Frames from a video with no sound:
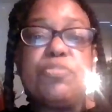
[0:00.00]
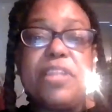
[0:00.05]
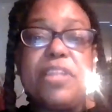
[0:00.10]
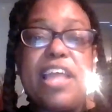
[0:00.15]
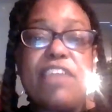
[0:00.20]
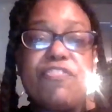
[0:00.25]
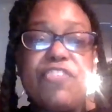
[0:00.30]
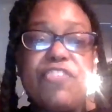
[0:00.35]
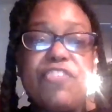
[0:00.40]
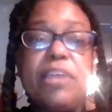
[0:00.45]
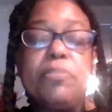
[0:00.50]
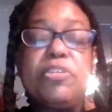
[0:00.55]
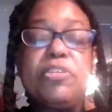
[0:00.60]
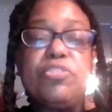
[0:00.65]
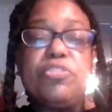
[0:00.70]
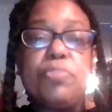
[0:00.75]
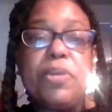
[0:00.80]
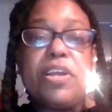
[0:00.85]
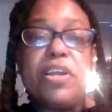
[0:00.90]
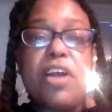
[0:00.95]
but that
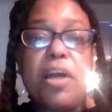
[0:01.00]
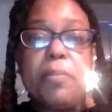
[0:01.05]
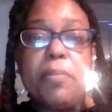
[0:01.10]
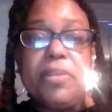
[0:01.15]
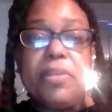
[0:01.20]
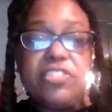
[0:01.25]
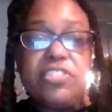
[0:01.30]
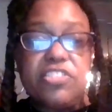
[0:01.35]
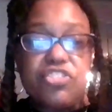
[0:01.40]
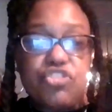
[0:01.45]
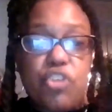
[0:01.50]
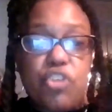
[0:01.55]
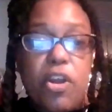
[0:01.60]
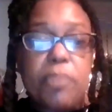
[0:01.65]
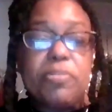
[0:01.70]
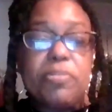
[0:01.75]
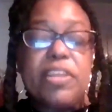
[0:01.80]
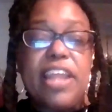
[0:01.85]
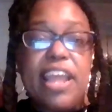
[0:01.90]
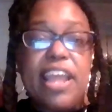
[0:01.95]
family's been coming to
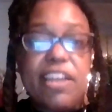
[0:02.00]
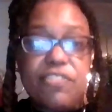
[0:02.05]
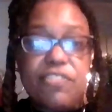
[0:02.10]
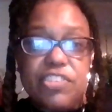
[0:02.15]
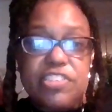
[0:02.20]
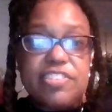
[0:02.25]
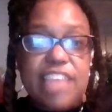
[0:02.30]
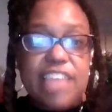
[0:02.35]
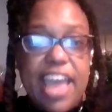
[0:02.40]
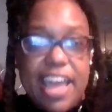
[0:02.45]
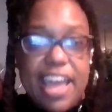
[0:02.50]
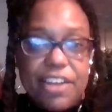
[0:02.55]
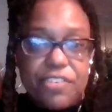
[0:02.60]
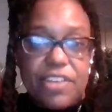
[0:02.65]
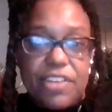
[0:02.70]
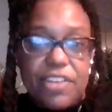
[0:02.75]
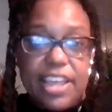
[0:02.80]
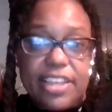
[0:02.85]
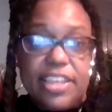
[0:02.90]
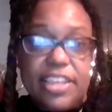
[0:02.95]
Sharpton every
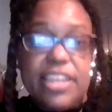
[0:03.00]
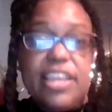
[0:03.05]
Saturday.